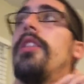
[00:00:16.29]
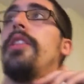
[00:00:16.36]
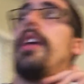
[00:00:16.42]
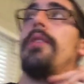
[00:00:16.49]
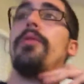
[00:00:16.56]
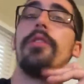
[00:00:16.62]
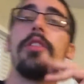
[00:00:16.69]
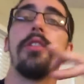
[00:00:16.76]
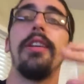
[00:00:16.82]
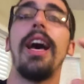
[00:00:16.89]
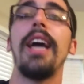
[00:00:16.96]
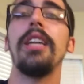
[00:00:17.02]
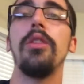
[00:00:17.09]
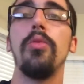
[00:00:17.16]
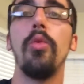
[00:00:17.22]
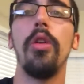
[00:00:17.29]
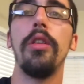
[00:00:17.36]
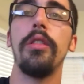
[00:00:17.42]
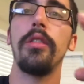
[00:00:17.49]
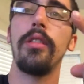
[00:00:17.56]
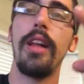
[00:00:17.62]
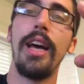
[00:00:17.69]
They're 9-1
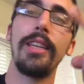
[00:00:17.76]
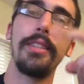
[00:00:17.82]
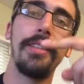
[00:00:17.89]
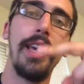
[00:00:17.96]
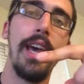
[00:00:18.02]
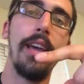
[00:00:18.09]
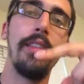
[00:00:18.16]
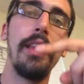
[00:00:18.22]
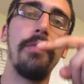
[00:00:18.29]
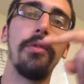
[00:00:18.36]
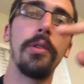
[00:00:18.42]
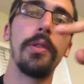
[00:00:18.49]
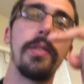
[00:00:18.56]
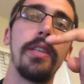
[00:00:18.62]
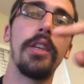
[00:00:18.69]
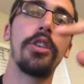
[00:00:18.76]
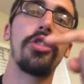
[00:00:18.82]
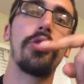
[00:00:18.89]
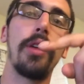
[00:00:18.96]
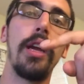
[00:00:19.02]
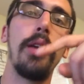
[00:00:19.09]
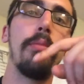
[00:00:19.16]
in the last 10. They've won 6
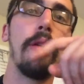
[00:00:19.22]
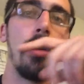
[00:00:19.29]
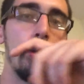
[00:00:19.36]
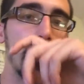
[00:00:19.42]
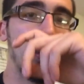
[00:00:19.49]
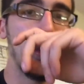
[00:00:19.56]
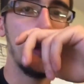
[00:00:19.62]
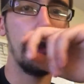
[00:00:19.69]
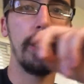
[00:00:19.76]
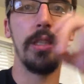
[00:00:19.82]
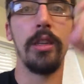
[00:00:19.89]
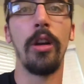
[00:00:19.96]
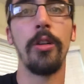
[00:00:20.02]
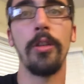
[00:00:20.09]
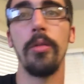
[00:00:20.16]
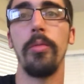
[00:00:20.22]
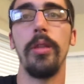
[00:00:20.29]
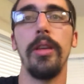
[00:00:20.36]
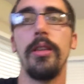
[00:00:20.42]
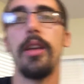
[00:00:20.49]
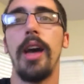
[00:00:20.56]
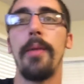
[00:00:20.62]
straight. Paul George is
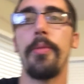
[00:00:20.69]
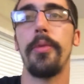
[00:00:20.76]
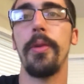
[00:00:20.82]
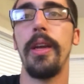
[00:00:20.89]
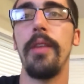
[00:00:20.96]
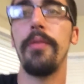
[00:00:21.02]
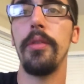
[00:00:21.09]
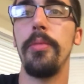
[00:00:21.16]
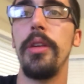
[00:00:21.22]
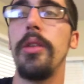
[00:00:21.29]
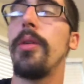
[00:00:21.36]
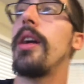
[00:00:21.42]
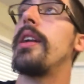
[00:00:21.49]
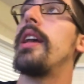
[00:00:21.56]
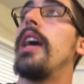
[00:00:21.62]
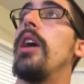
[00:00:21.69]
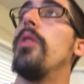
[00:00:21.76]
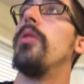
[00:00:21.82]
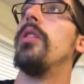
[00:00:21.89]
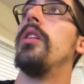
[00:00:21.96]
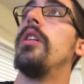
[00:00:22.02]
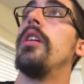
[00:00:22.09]
arguably top 3 MVP right now.
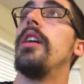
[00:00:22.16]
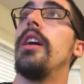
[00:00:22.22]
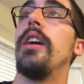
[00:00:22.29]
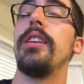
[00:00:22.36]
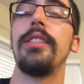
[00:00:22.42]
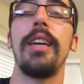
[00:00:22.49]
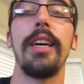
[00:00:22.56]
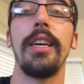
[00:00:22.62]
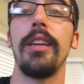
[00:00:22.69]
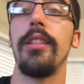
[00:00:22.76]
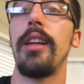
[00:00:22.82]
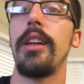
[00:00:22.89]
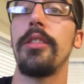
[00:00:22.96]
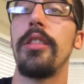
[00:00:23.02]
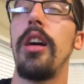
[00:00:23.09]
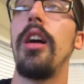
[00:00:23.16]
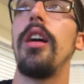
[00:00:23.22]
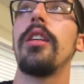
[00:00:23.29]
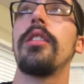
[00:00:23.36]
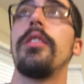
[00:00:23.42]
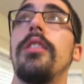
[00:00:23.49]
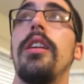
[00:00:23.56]
He's not getting a lot of
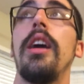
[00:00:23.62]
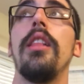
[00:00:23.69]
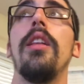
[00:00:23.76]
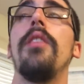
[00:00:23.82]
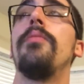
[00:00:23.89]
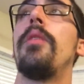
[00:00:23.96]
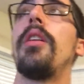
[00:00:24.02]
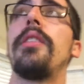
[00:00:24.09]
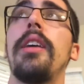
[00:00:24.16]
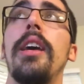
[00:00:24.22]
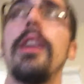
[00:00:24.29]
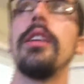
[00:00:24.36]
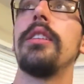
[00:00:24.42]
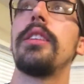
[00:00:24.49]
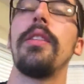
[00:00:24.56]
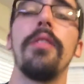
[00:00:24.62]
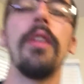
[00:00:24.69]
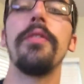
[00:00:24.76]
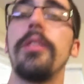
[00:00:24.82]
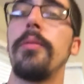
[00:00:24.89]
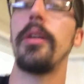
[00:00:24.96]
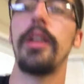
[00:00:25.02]
talk. I love Monte Ellis. I've
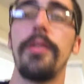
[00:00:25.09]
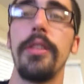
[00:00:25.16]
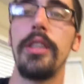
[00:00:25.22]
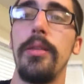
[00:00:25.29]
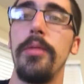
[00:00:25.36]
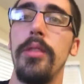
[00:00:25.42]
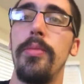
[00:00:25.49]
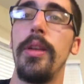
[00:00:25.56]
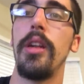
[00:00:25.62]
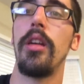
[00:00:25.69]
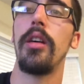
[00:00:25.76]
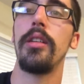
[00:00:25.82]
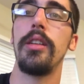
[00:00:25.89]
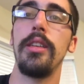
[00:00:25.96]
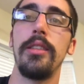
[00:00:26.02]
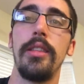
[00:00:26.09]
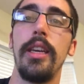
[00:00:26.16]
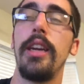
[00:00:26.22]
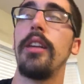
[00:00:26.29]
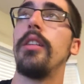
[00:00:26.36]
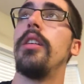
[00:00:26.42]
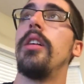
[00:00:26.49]
loved him on every team he's been on. He's
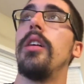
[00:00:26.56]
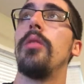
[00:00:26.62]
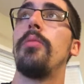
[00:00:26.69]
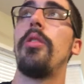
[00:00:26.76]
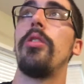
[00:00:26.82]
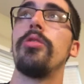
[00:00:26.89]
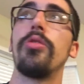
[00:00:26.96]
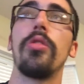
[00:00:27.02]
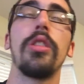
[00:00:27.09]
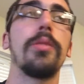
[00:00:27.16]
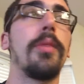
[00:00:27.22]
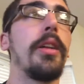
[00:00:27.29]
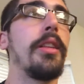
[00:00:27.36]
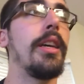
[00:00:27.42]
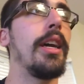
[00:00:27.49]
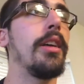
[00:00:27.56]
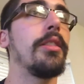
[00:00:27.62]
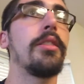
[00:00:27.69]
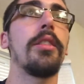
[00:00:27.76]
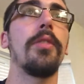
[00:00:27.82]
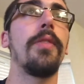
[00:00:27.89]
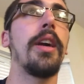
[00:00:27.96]
there. Paul George, Monte Ellis,
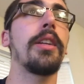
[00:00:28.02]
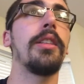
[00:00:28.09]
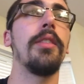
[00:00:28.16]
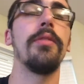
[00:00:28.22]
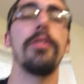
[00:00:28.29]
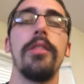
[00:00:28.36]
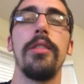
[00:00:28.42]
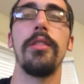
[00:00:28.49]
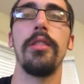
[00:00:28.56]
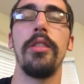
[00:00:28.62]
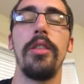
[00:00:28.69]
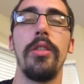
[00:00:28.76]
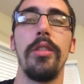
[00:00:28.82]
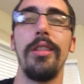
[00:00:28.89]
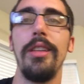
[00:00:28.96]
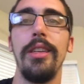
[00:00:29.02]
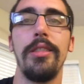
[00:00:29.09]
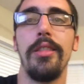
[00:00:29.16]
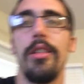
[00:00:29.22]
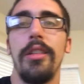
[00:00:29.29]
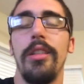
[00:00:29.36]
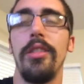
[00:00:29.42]
they're effective. The league's
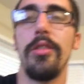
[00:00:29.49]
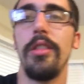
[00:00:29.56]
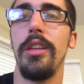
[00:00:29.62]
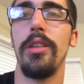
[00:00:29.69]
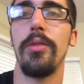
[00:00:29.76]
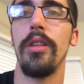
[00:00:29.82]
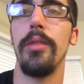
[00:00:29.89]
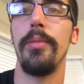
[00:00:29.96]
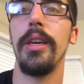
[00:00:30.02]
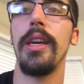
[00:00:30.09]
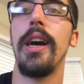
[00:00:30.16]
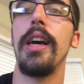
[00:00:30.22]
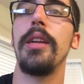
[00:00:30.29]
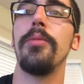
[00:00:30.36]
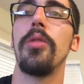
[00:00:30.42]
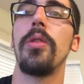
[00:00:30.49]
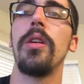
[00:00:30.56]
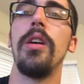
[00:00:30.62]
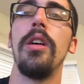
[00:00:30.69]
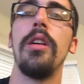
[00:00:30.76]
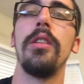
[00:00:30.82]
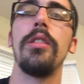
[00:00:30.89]
not, you don't need a really big guy anymore.
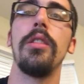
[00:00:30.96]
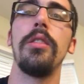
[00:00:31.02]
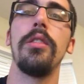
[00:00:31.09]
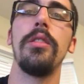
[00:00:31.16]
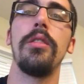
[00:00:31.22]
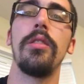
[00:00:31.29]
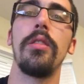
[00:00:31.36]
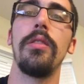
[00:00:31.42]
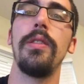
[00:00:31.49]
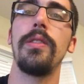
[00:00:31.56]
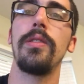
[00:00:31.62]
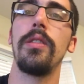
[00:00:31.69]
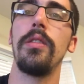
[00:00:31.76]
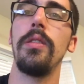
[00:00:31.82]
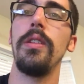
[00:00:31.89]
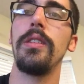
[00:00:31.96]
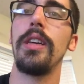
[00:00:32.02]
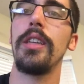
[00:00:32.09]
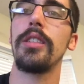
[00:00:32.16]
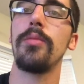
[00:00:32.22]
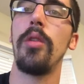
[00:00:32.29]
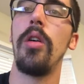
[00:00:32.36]
The league's
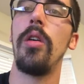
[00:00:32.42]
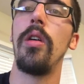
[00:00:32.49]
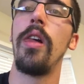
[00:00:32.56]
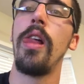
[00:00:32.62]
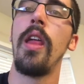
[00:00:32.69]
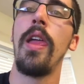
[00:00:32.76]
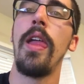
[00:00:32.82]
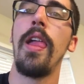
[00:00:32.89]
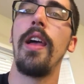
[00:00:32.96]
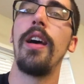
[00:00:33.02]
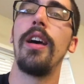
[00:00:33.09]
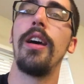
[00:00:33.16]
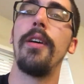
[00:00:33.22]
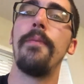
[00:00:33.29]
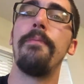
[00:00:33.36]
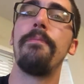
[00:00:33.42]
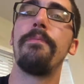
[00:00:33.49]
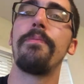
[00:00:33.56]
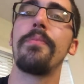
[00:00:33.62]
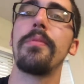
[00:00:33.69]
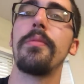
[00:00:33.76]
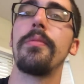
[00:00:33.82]
got small.
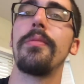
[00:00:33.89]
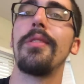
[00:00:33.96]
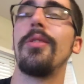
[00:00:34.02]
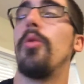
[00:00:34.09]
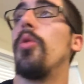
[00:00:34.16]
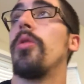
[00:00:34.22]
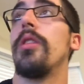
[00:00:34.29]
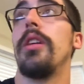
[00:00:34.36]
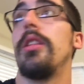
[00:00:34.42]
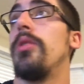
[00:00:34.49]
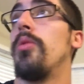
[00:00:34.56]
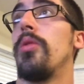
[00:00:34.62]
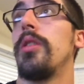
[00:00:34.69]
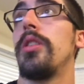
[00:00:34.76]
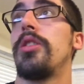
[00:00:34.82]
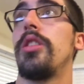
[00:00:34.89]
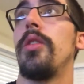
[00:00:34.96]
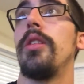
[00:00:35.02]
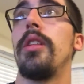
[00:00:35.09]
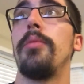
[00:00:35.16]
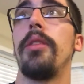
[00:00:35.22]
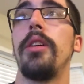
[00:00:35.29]
The Warriors show
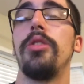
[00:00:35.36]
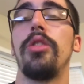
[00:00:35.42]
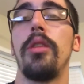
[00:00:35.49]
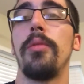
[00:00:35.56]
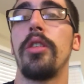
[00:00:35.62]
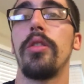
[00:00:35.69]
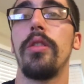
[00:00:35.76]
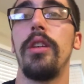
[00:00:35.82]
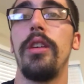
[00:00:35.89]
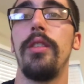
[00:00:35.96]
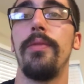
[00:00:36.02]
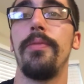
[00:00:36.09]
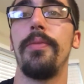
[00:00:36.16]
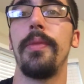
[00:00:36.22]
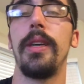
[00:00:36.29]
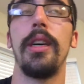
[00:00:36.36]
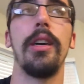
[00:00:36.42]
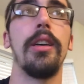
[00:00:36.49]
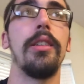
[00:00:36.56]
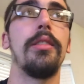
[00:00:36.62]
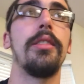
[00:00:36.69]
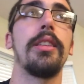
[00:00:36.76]
it. They play Draymond Green,
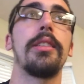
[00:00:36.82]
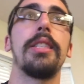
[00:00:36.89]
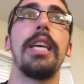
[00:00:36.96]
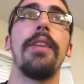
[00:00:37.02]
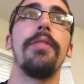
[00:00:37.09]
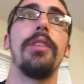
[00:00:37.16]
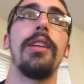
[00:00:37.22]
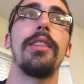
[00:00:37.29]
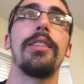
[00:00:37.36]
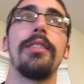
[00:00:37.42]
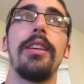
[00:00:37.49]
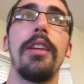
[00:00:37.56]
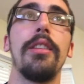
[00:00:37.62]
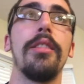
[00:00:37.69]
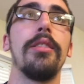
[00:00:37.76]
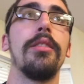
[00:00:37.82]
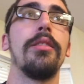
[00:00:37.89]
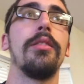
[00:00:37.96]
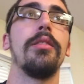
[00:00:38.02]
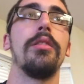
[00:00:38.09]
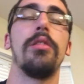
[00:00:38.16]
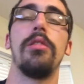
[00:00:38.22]
6'7" at the center.
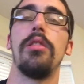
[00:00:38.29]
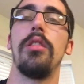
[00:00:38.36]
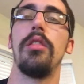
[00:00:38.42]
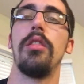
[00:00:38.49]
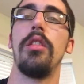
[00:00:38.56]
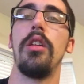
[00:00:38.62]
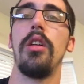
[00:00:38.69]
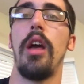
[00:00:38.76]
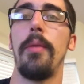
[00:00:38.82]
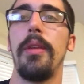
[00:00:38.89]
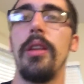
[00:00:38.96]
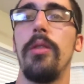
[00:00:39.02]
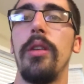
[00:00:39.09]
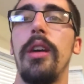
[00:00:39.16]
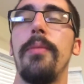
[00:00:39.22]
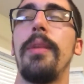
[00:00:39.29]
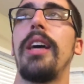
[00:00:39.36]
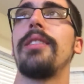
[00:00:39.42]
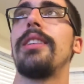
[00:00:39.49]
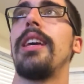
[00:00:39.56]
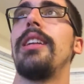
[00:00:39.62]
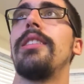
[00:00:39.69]
I mean, I'm not
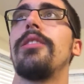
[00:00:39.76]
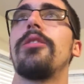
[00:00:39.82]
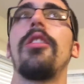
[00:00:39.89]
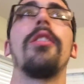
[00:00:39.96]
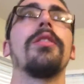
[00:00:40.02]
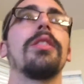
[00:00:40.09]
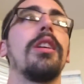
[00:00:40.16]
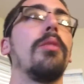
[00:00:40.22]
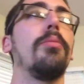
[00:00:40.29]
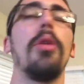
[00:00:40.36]
saying he's a starting center.